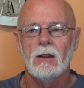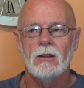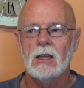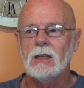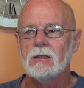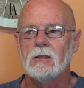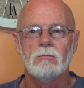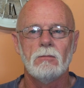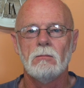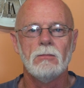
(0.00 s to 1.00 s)
the
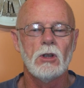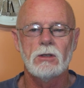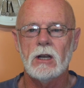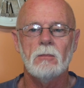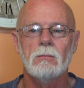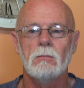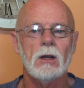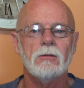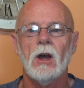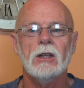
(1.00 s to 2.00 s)
New Zealand,
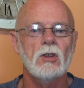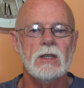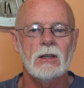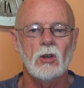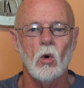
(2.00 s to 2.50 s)
Model Flying New Zealand,